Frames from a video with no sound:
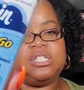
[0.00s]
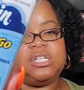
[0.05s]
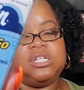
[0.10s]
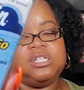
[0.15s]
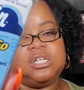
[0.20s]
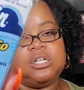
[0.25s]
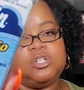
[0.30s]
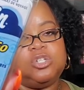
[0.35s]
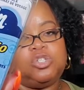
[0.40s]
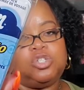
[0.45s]

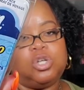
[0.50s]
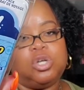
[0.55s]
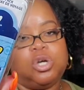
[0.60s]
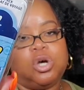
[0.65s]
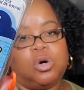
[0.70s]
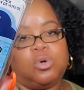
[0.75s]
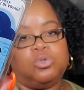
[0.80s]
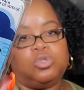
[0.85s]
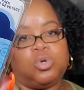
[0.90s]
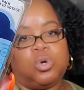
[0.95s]
These are
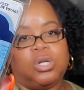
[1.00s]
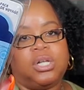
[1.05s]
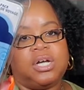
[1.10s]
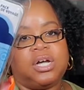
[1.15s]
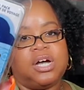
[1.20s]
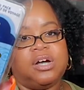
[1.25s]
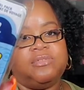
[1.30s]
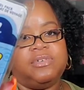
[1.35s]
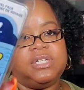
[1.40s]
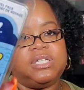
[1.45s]
to-go toilet
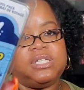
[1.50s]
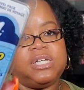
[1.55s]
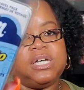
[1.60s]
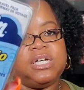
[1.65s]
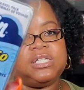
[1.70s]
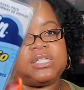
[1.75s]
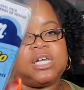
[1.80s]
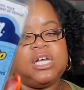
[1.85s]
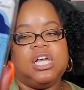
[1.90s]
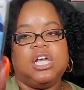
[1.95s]
cover
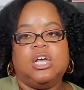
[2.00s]
seats,